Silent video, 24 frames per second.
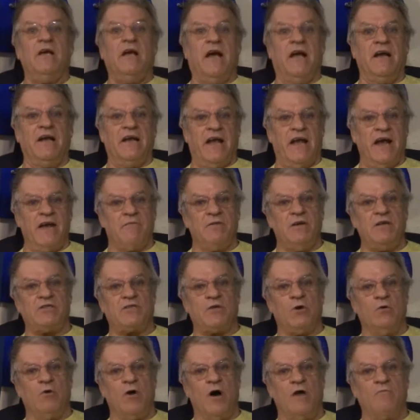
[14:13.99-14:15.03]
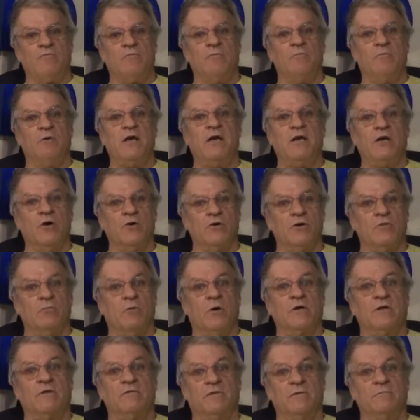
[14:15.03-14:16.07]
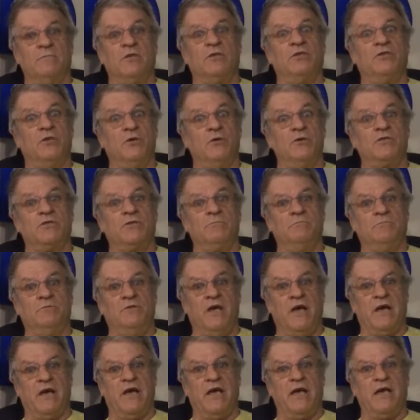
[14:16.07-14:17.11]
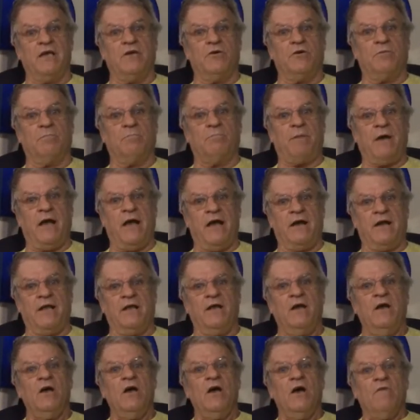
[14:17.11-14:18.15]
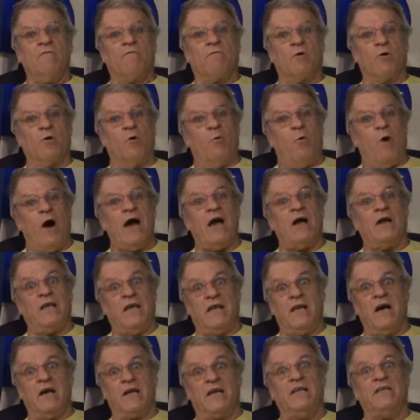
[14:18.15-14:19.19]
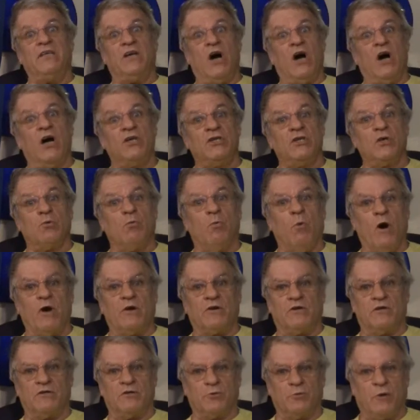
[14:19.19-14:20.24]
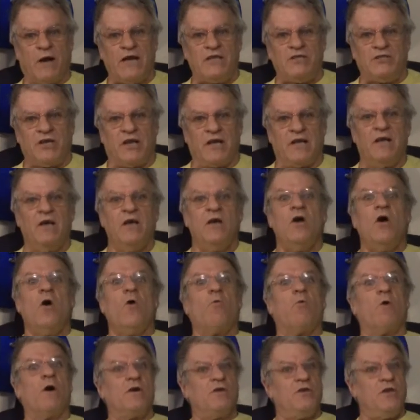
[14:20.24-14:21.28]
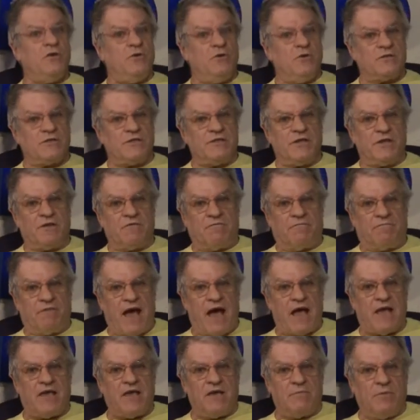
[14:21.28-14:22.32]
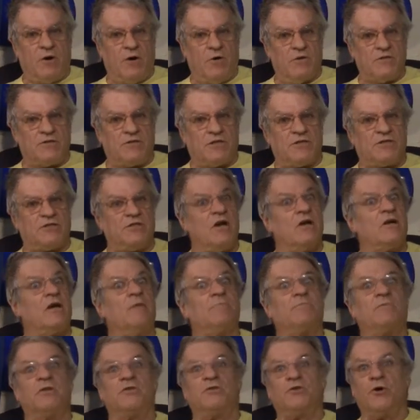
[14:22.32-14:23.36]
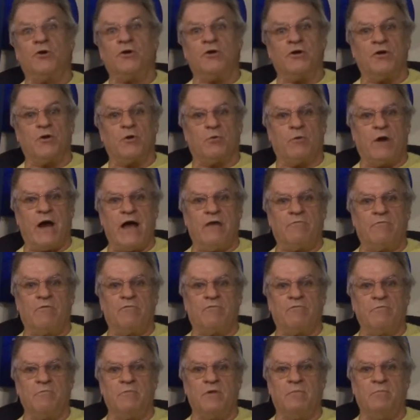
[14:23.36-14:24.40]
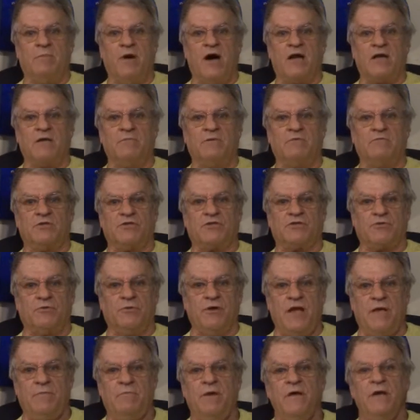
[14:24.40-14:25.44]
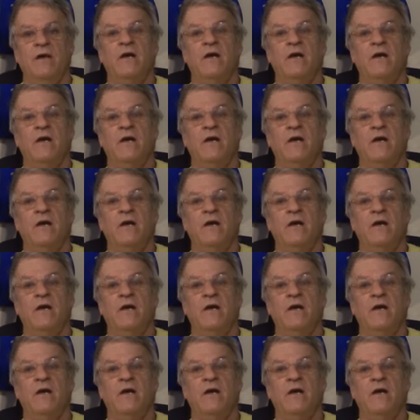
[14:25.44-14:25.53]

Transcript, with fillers: and every so often we'd go to one of them and do some digging or panning. For a while, he got into underwater dredging, where you use a little vacuum hose to suck up the dirt and gravel from the bottom of a stream